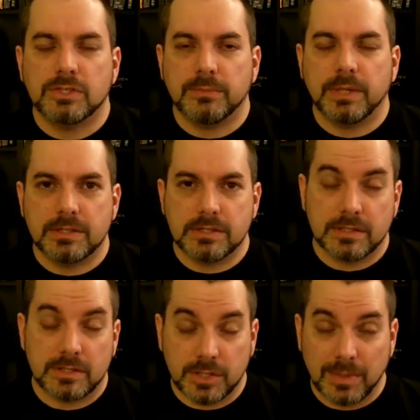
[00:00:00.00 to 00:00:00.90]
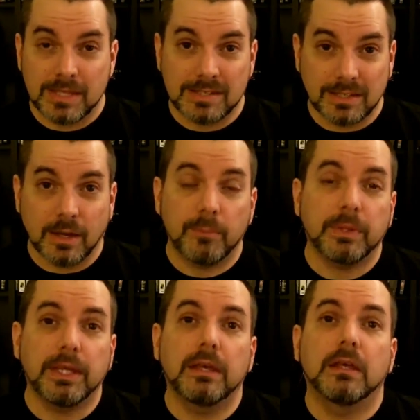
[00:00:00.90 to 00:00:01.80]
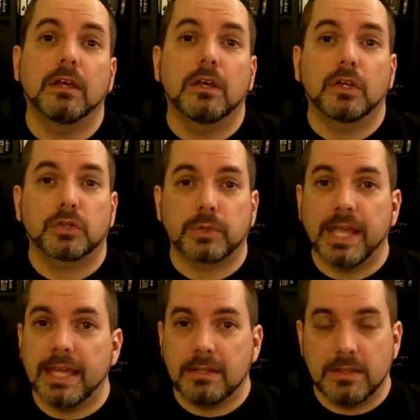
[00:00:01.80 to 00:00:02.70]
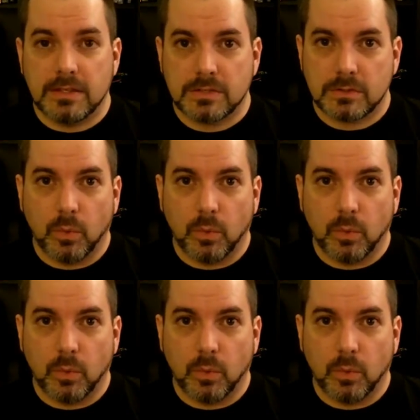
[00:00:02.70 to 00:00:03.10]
Jim Henson Company, created this